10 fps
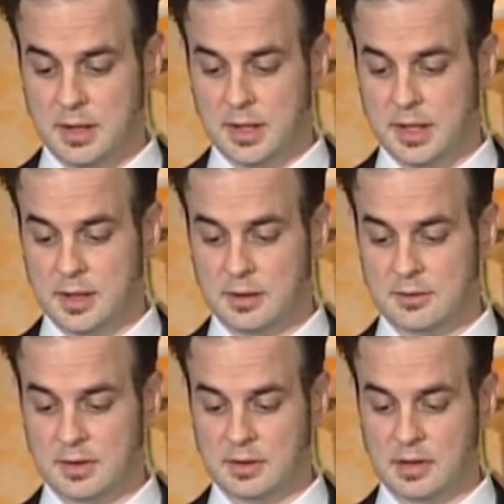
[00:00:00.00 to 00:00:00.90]

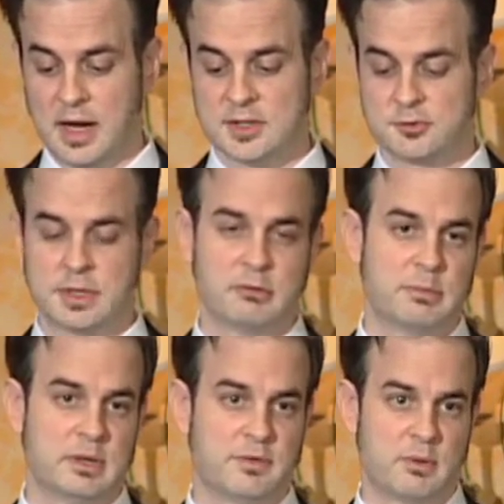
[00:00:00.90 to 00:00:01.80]
And line string would
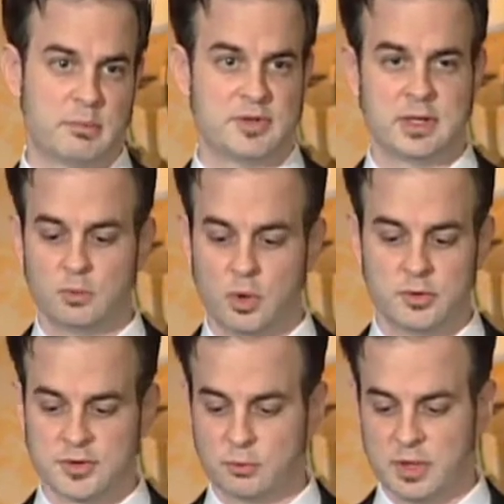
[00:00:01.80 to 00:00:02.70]
be for representing
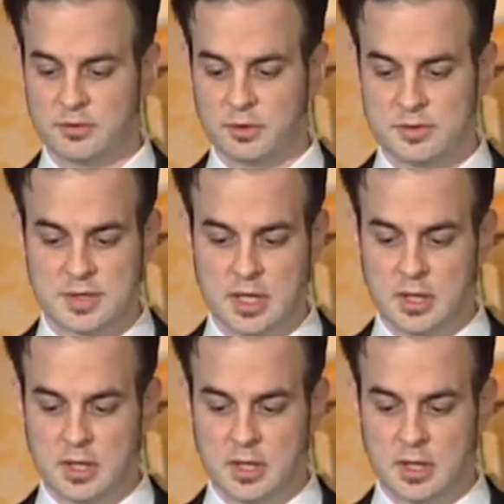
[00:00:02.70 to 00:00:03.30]
rows and rivers,